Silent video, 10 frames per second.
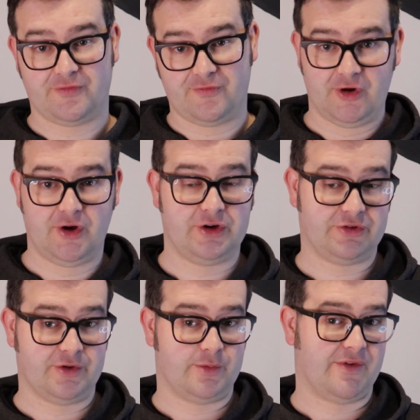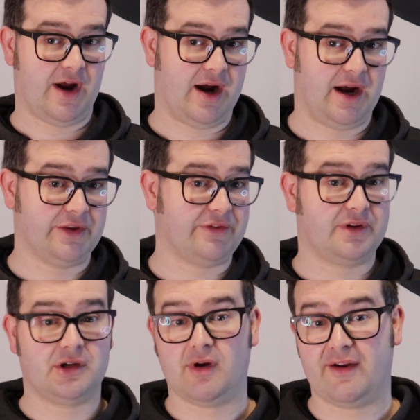but furnish them with
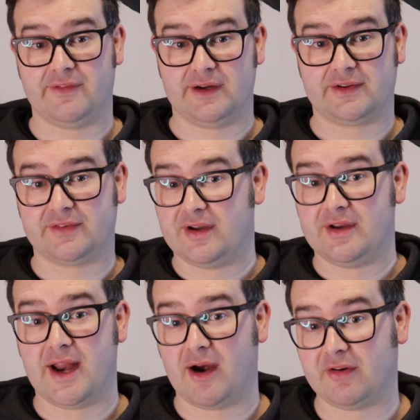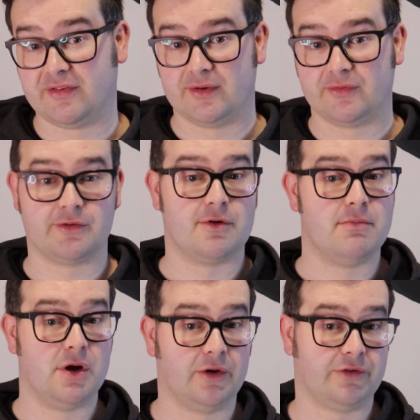arts, graphics and narratives to
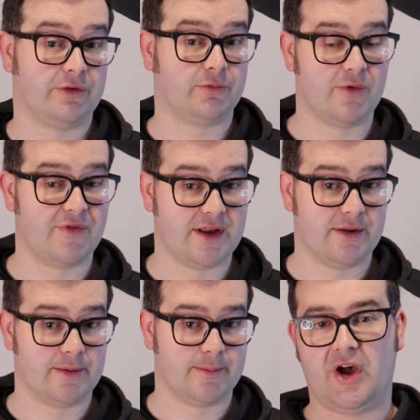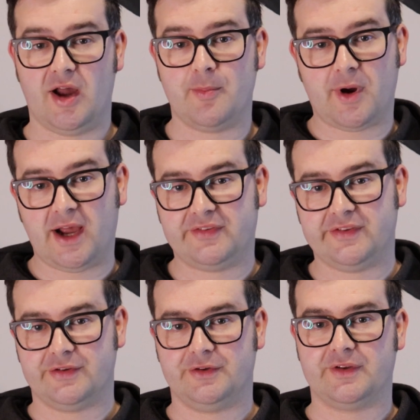immerse us within Time
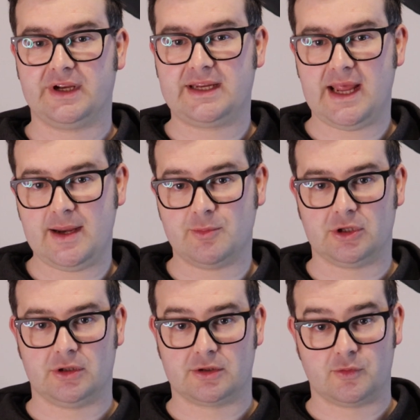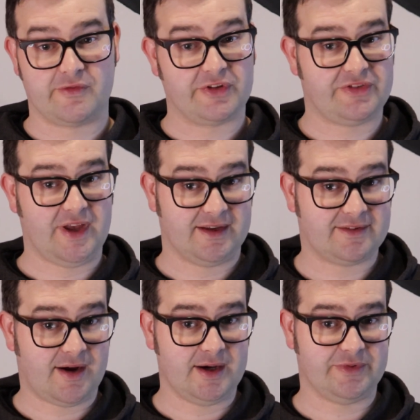passes using a game clock with a
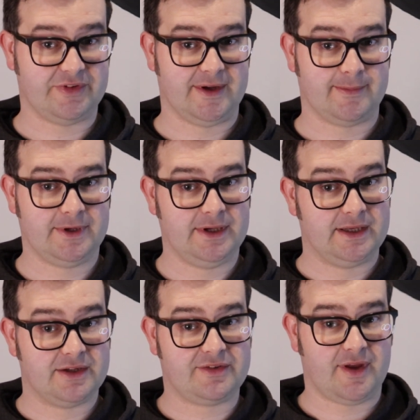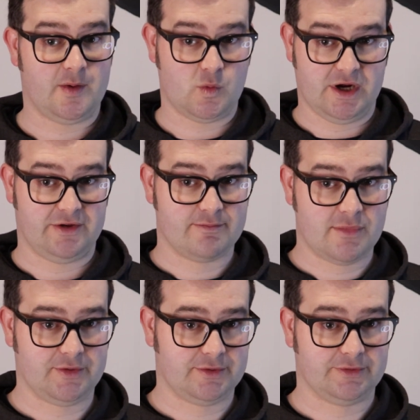set time step, in the same way as
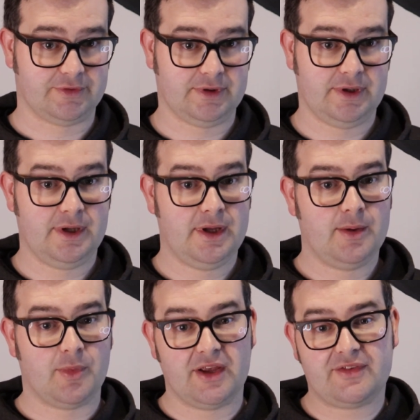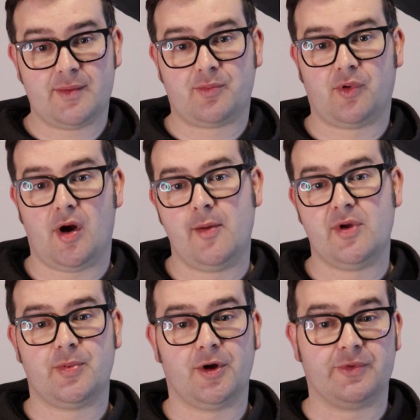models. But as their
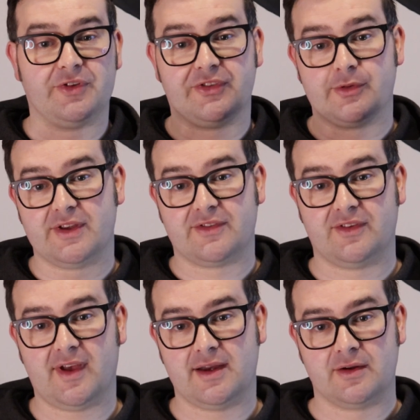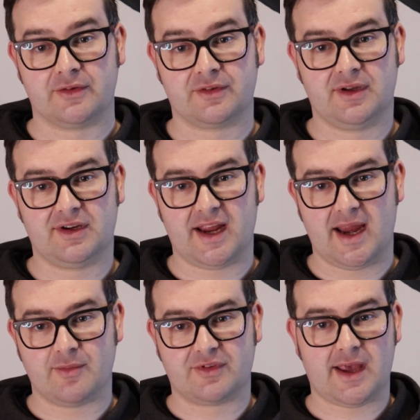primary purpose is to entertain us,
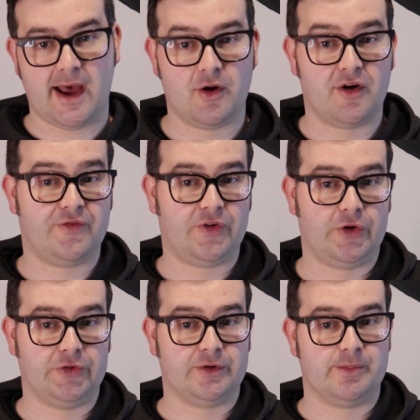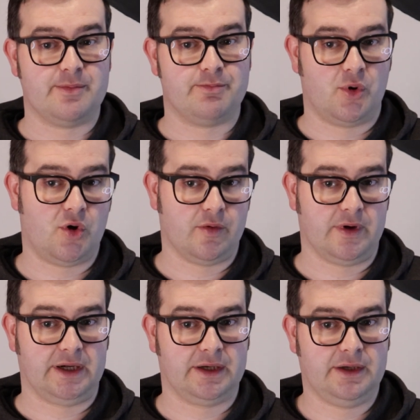games cannot afford to be
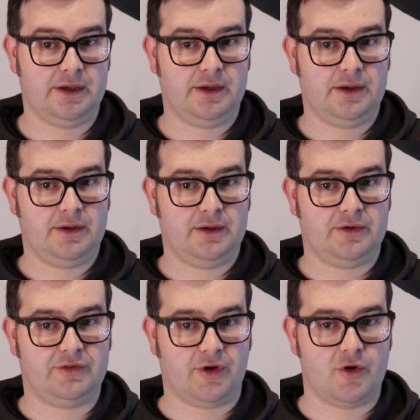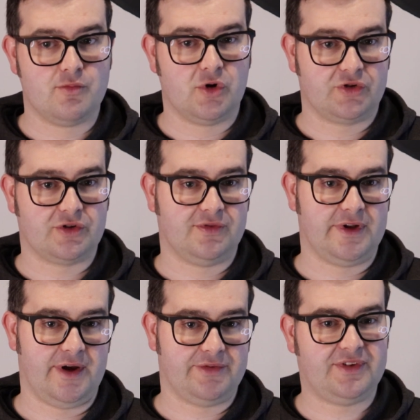boring. So much of
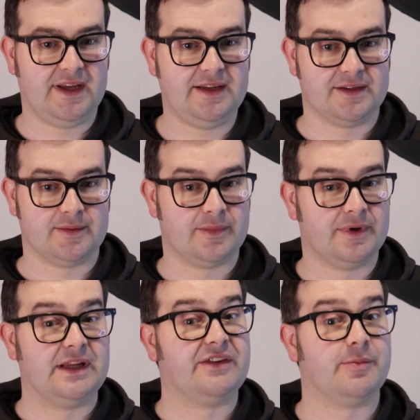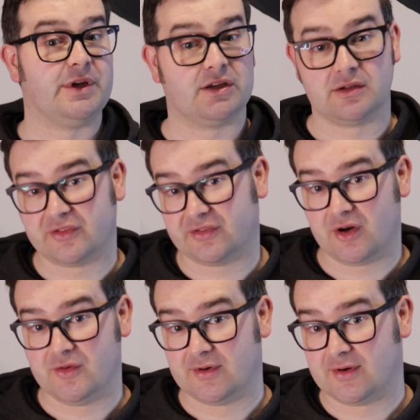life's tedium needs to be glossed
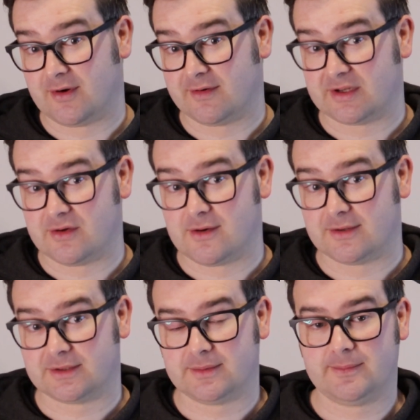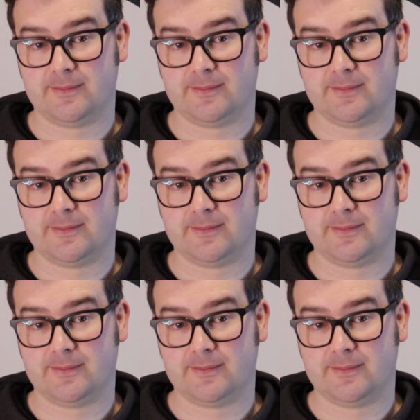over or ignored.